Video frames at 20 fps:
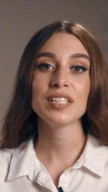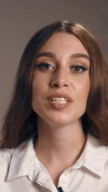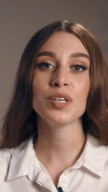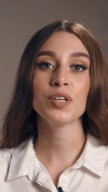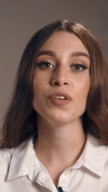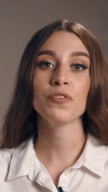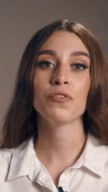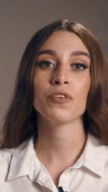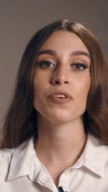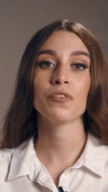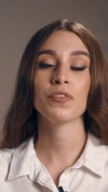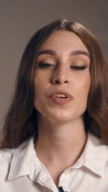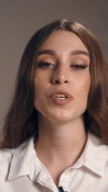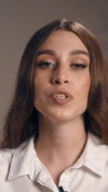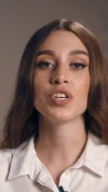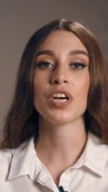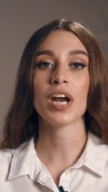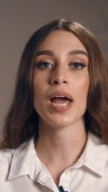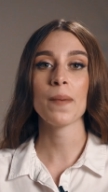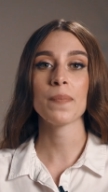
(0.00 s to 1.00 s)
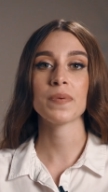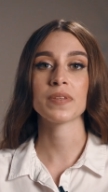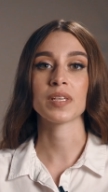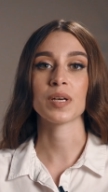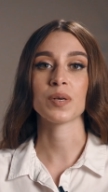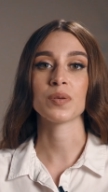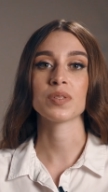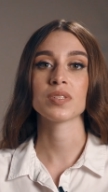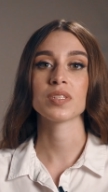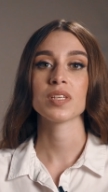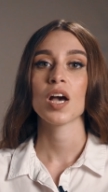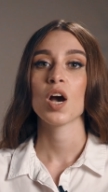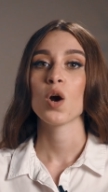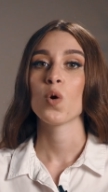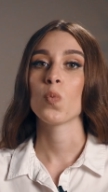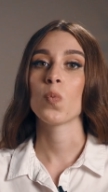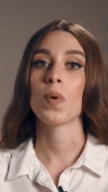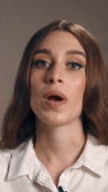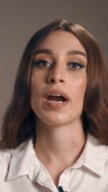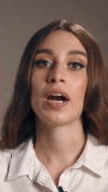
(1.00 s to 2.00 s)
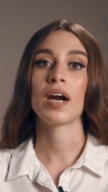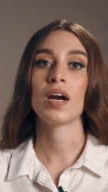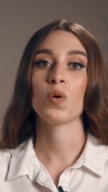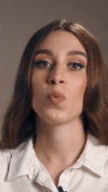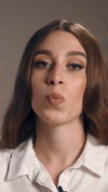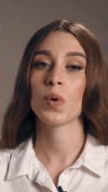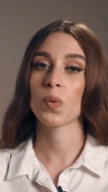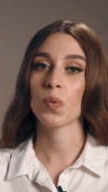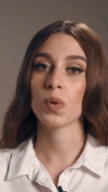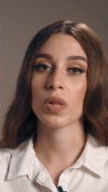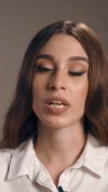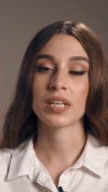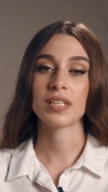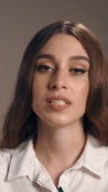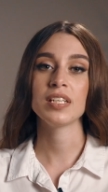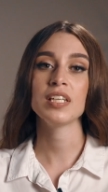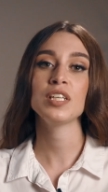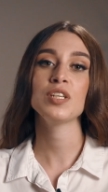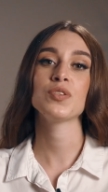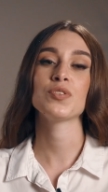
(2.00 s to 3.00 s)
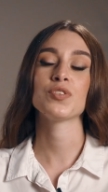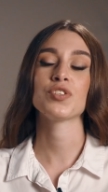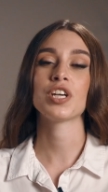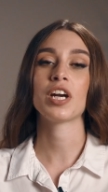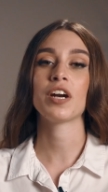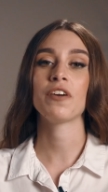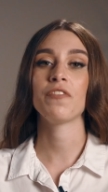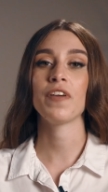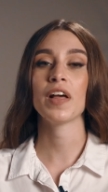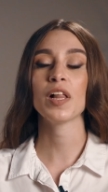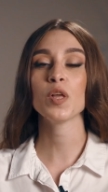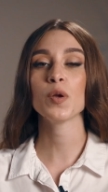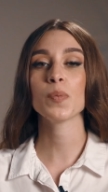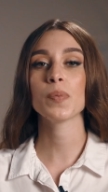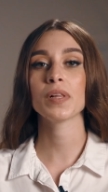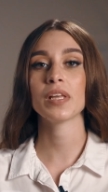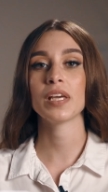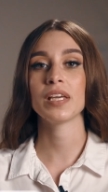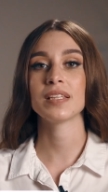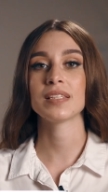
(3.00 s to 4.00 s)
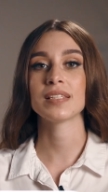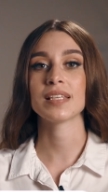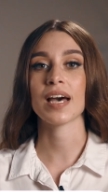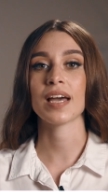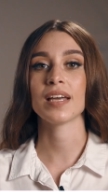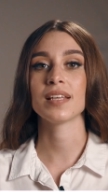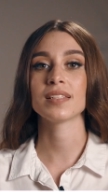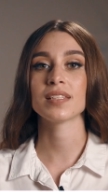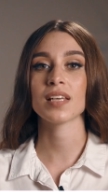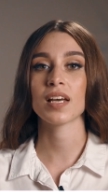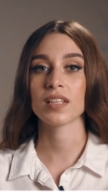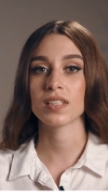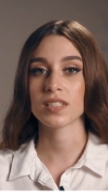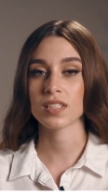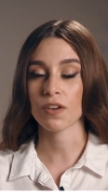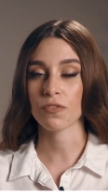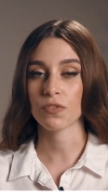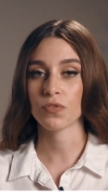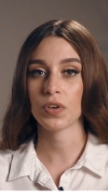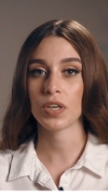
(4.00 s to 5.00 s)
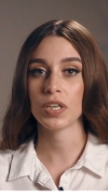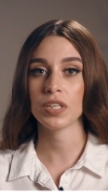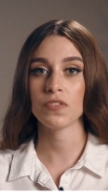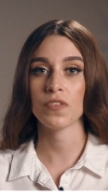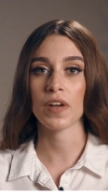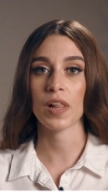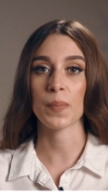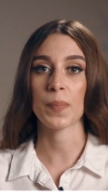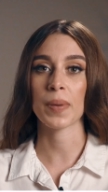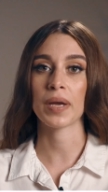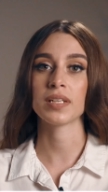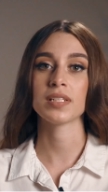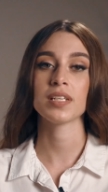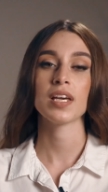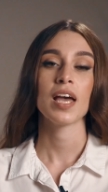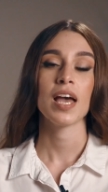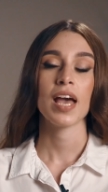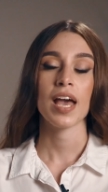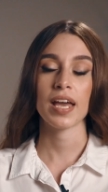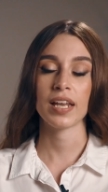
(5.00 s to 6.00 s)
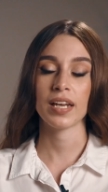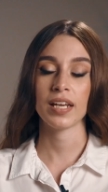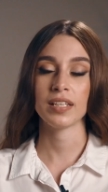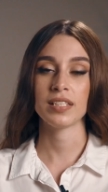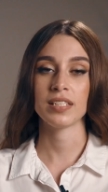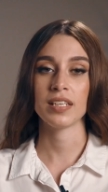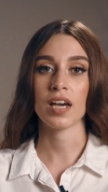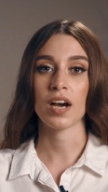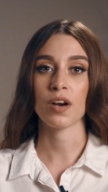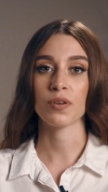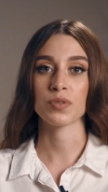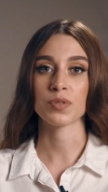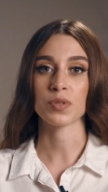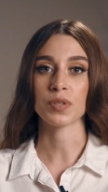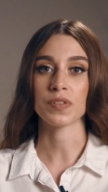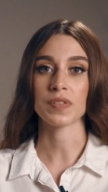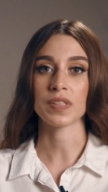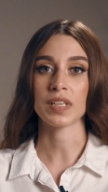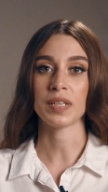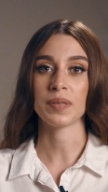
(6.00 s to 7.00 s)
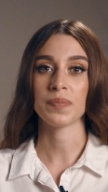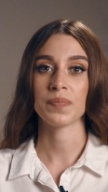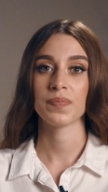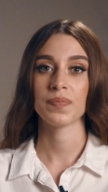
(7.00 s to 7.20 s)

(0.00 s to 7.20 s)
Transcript: tuned for future episodes where we will continue to share valuable insights on software development and IT outsourcing.